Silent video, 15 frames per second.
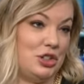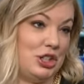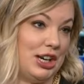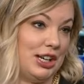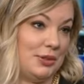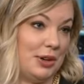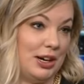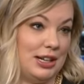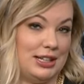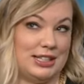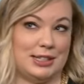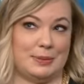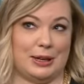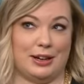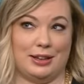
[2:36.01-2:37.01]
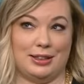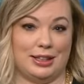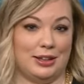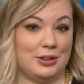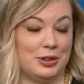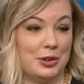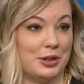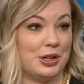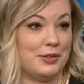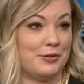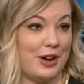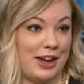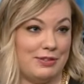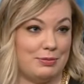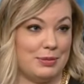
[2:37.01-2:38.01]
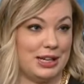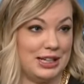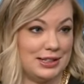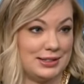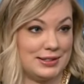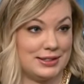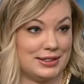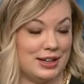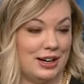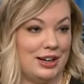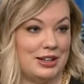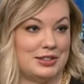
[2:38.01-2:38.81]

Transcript: In January, he spent, I think, 35 minutes